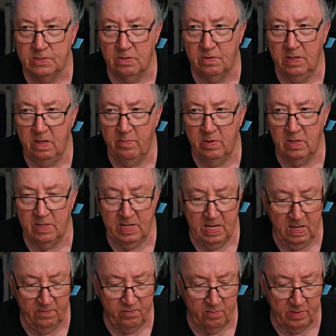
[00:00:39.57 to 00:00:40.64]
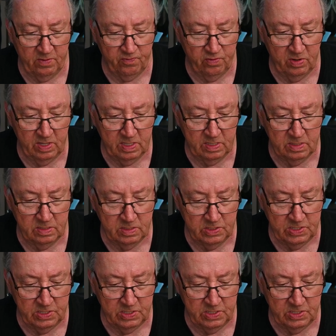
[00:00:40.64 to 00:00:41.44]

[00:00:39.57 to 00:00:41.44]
So the email that came from my friend